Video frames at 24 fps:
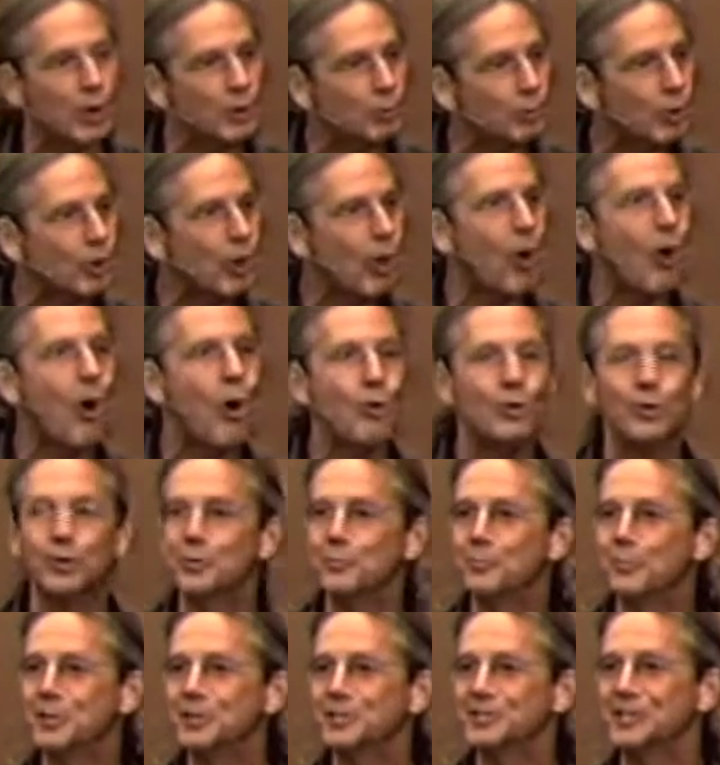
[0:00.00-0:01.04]
when we're all
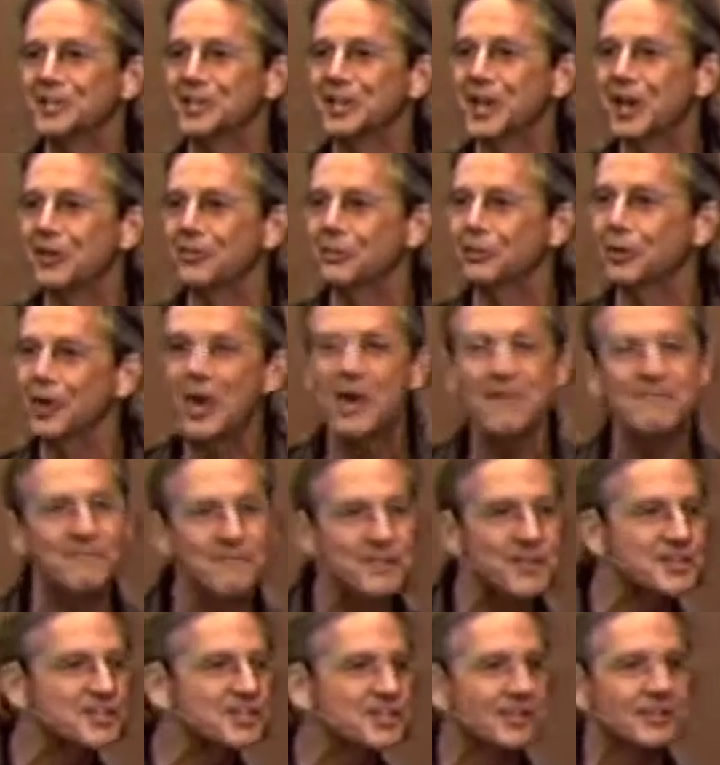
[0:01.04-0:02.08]
going to be together
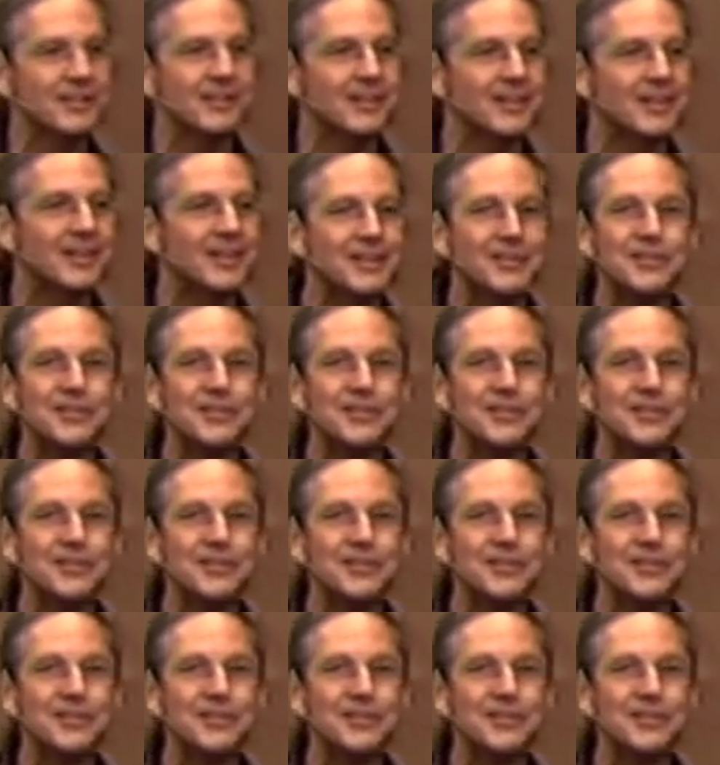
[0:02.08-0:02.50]
physically,